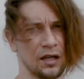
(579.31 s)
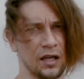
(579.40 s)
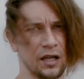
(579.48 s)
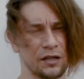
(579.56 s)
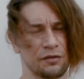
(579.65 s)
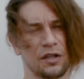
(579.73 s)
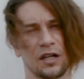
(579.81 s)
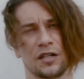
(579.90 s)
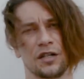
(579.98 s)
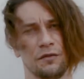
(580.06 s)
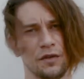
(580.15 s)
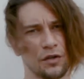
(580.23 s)

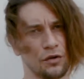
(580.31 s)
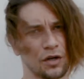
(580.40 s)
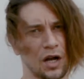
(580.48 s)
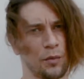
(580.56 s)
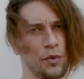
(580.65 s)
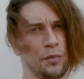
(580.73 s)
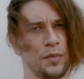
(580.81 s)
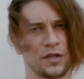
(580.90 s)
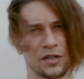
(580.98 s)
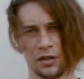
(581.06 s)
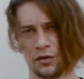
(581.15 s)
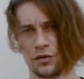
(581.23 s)
introduction video, a couple
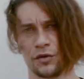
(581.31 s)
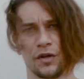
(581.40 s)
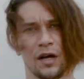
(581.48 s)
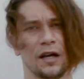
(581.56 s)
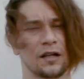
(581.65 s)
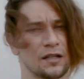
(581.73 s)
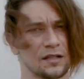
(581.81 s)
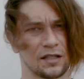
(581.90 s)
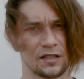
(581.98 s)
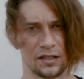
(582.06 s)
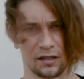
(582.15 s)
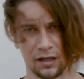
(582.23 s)
picture, look in your acting,
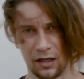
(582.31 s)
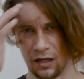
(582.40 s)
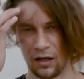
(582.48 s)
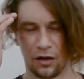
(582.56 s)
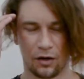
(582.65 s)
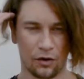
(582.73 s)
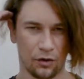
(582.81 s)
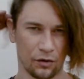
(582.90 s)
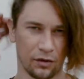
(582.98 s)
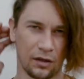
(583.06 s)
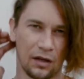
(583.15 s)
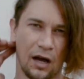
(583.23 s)
that's it.
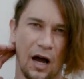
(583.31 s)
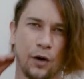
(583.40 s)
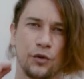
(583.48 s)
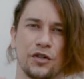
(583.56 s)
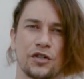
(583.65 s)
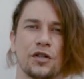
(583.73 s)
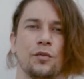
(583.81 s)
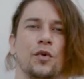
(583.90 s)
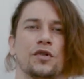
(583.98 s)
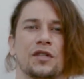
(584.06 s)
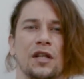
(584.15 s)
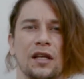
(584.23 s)
On audition
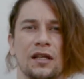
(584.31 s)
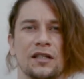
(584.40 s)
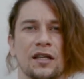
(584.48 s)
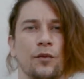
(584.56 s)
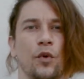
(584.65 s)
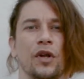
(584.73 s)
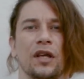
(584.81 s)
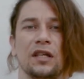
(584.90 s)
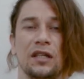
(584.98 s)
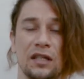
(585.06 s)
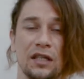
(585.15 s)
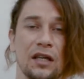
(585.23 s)
mostly they want to
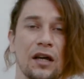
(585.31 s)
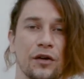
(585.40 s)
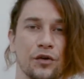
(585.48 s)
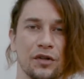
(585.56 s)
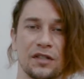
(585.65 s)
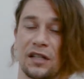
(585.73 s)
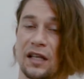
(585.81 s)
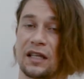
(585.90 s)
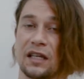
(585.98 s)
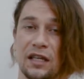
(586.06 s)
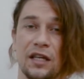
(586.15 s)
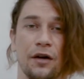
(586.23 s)
hear you, it's like
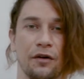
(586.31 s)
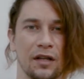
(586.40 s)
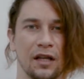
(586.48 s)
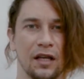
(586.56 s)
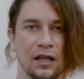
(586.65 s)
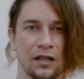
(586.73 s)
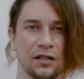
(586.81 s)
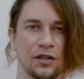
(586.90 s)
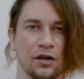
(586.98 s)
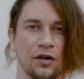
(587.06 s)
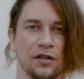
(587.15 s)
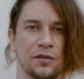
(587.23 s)
a hearing,
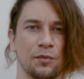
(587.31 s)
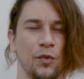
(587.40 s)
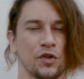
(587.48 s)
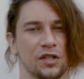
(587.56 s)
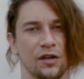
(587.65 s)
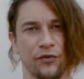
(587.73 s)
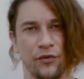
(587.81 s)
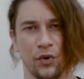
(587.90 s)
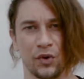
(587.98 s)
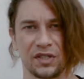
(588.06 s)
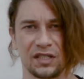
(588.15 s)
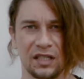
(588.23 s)
so it's mostly
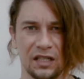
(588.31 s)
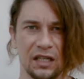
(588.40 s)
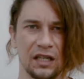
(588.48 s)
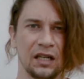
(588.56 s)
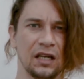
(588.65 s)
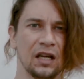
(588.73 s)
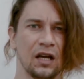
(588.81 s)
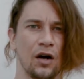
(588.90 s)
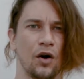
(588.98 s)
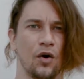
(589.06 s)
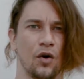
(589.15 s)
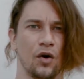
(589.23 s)
for singing,
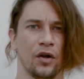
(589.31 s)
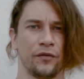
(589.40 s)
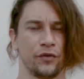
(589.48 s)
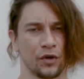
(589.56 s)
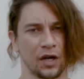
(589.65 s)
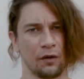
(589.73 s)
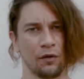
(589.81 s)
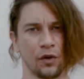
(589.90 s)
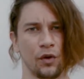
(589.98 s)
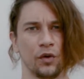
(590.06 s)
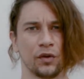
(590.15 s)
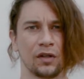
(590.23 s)
or if you have a
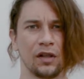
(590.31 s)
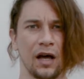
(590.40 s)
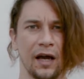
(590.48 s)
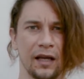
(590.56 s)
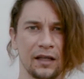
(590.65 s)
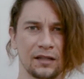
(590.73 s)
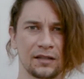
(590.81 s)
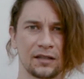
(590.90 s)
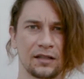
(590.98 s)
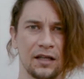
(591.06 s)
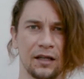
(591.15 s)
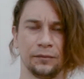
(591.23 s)
long lines, yeah,